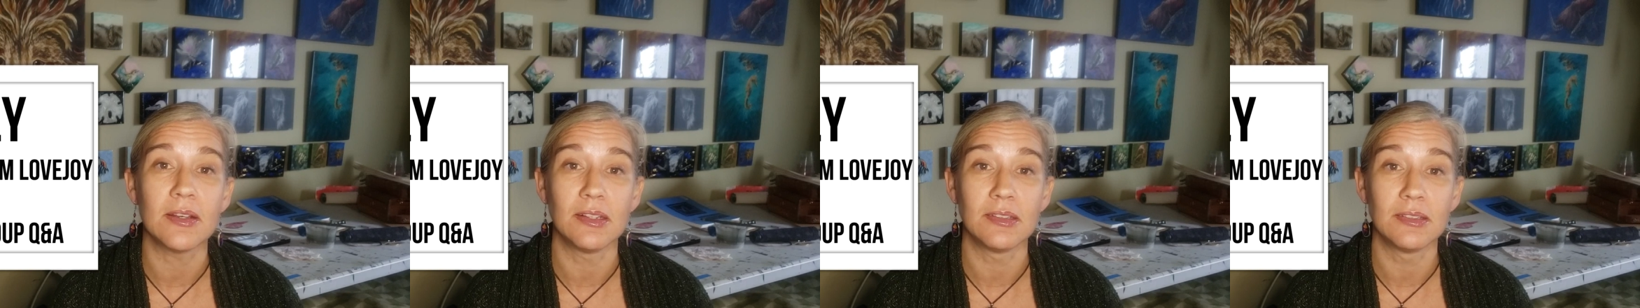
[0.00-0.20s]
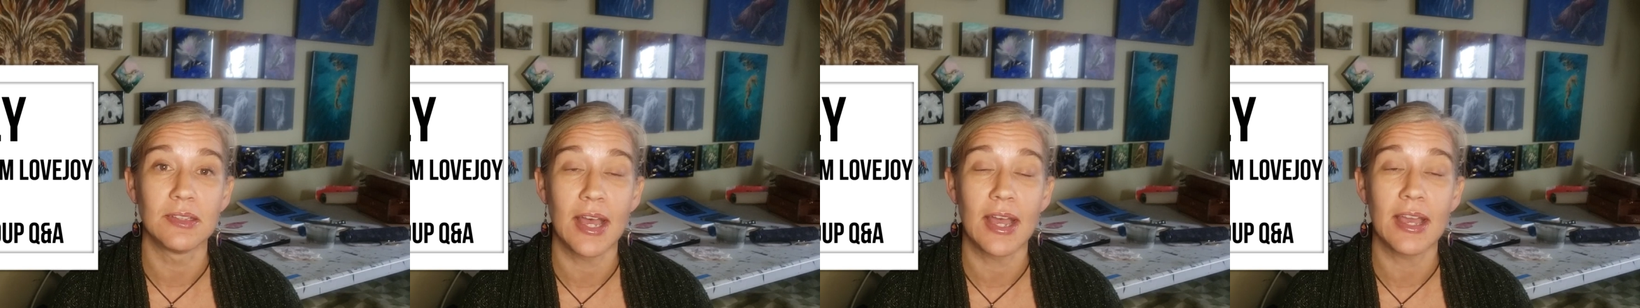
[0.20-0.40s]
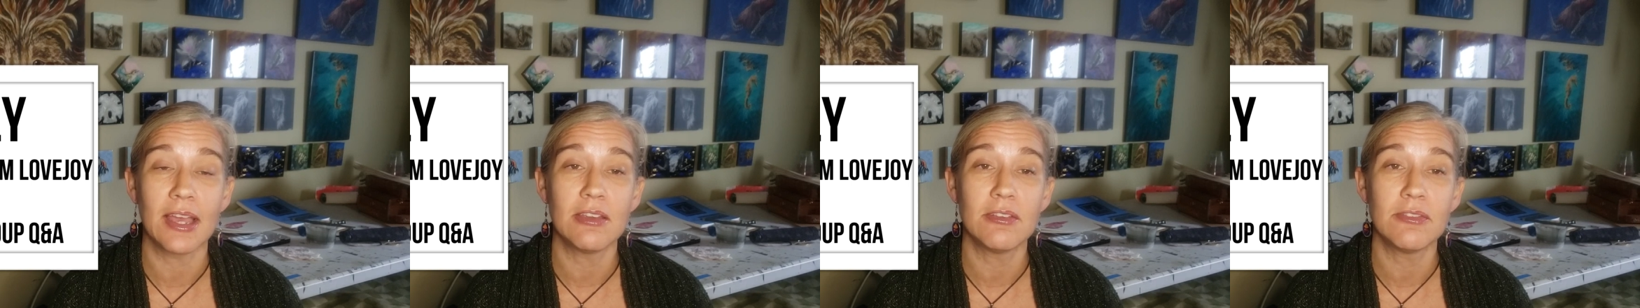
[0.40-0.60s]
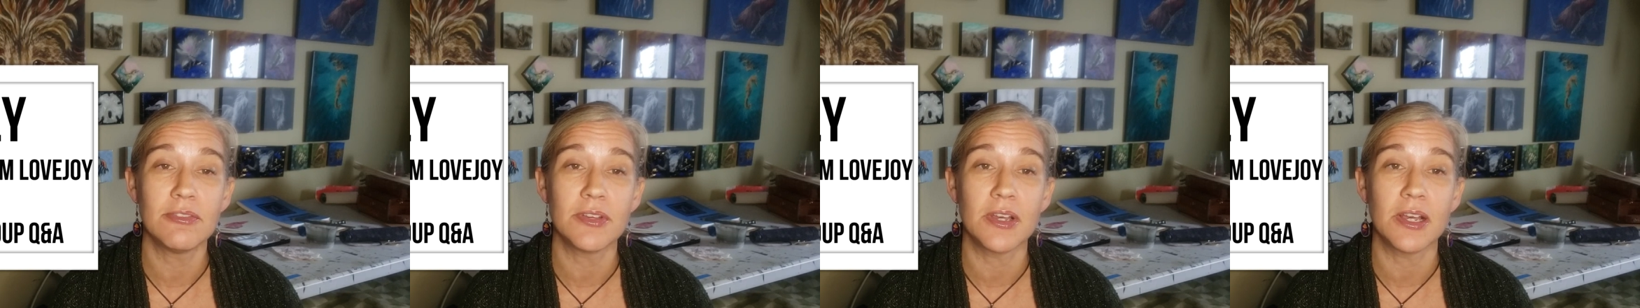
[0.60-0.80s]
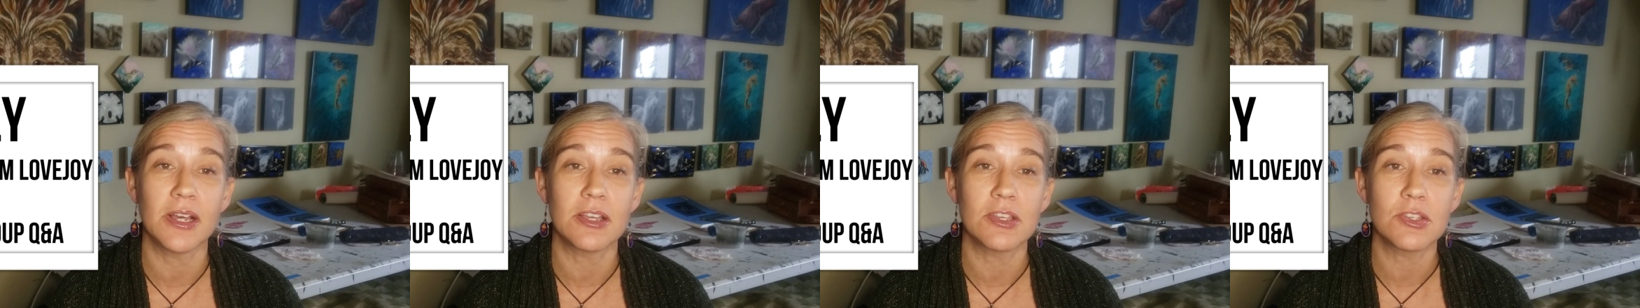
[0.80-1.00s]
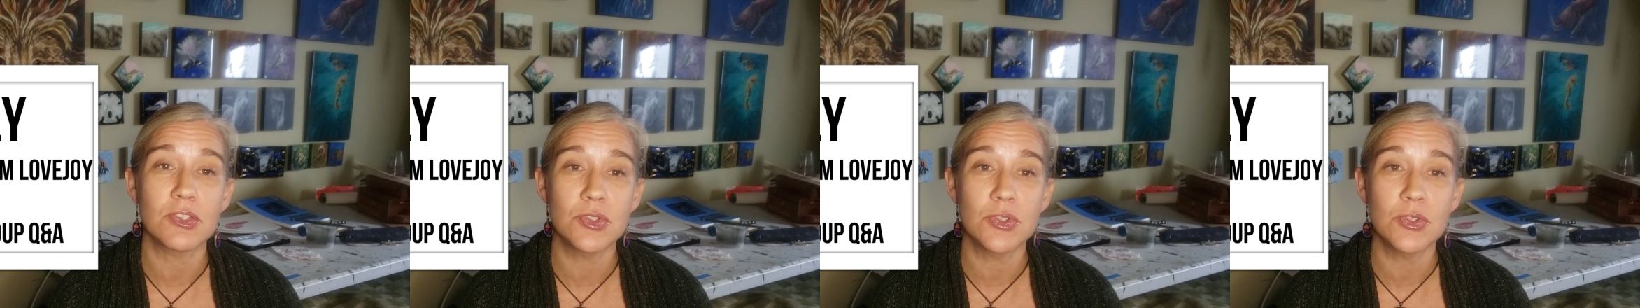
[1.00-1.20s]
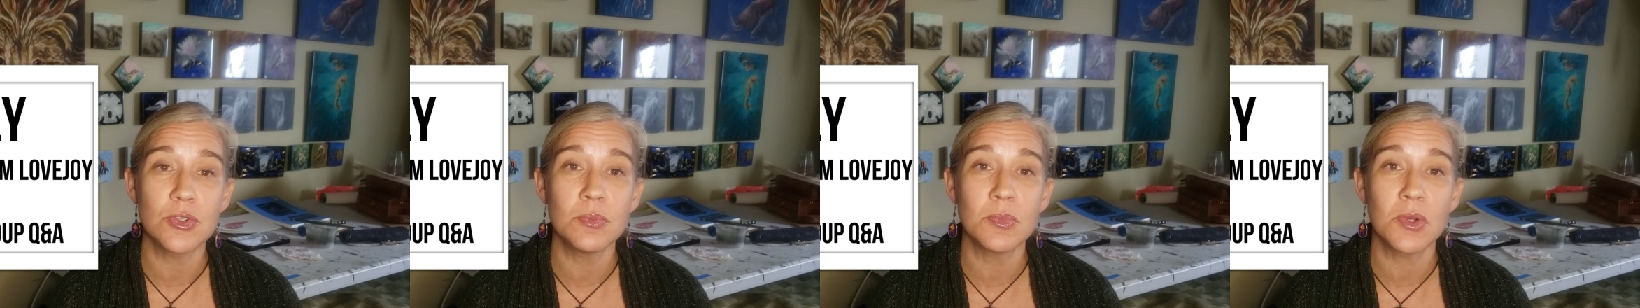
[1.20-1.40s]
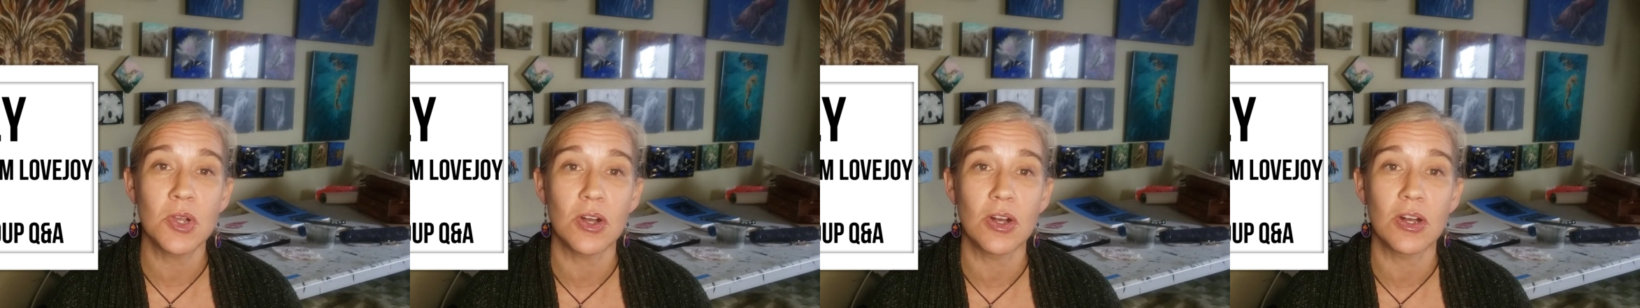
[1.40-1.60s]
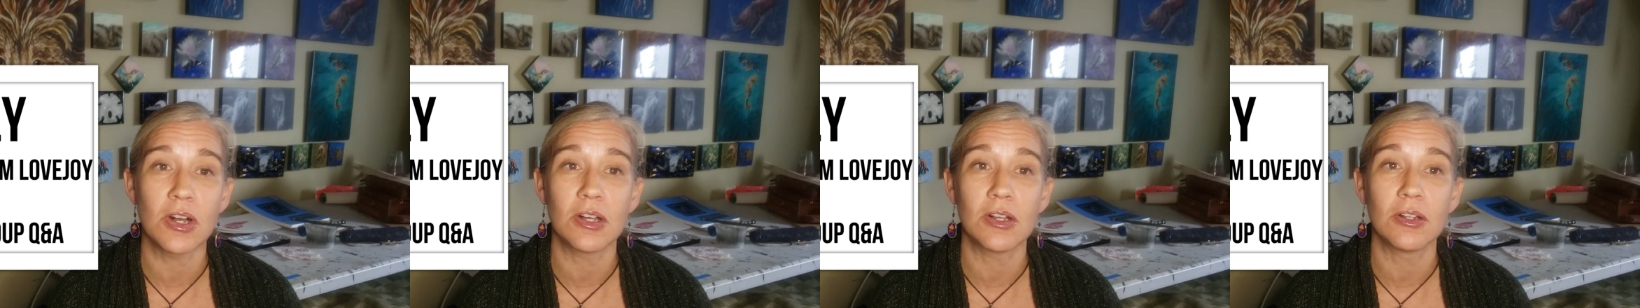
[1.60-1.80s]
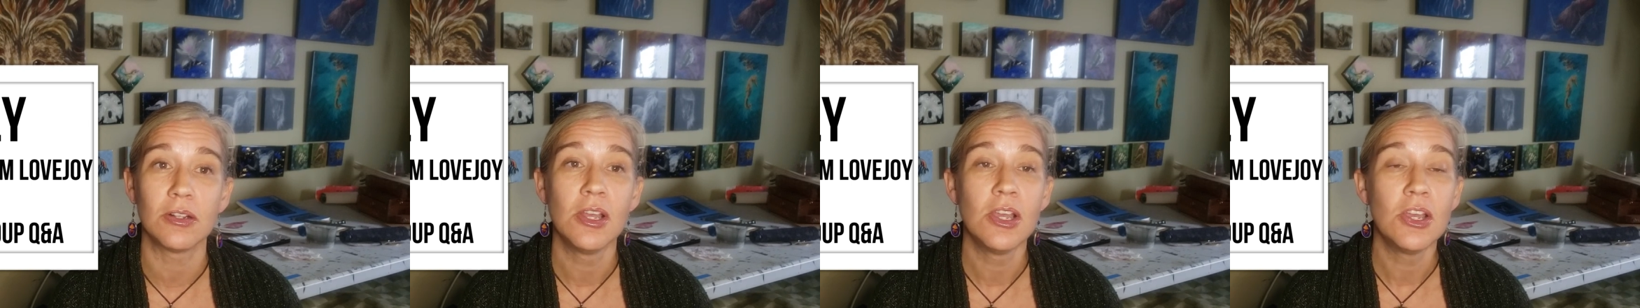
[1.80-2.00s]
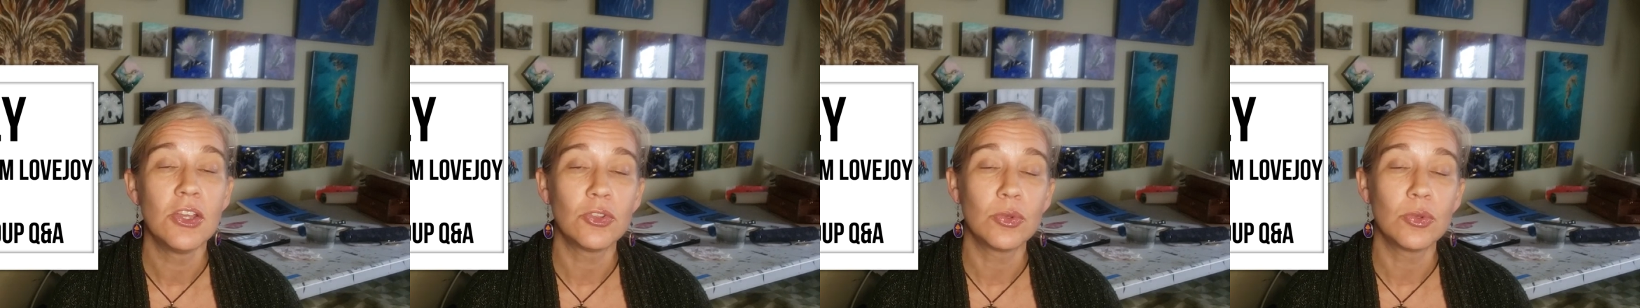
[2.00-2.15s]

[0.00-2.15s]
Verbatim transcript: a live uh, Zoom call